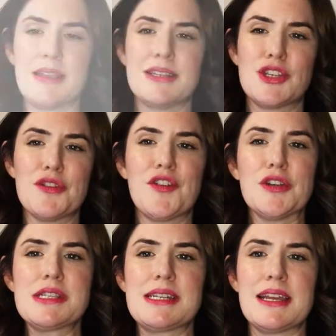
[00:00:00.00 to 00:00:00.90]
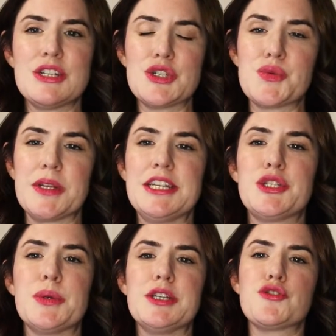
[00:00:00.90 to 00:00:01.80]
So the first stage is really
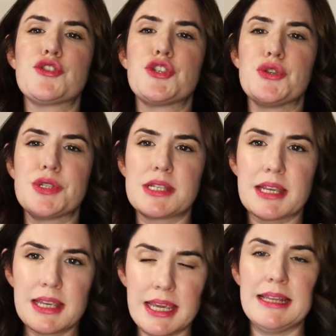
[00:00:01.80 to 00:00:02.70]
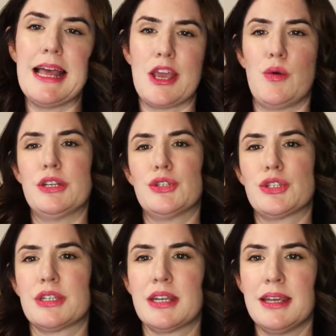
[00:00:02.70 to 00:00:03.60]
to introduce key
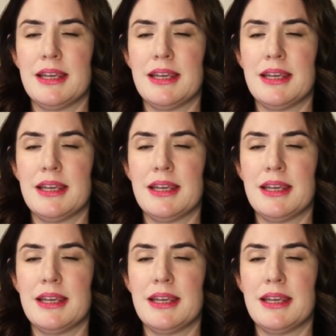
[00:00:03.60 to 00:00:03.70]
language.